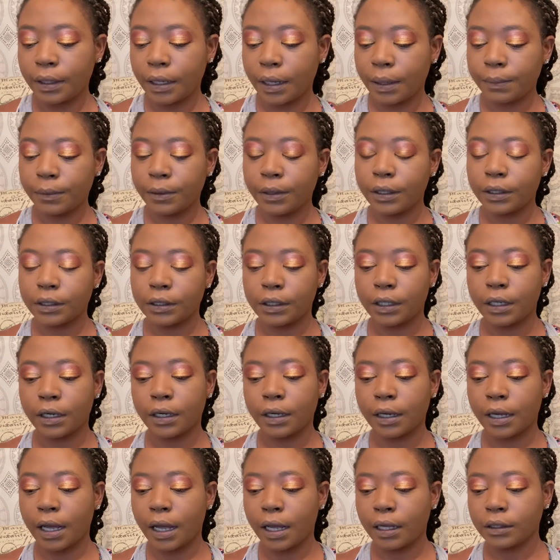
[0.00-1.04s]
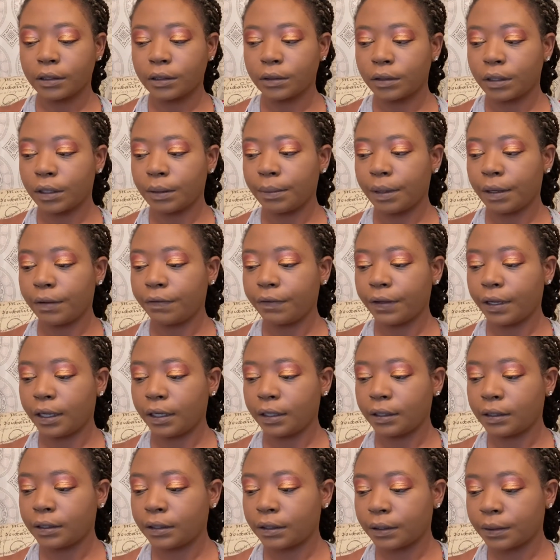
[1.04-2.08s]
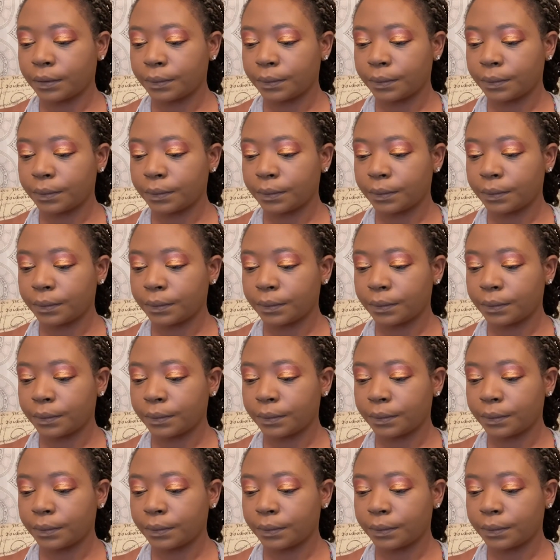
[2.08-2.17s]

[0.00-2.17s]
I'm gonna start contouring my face,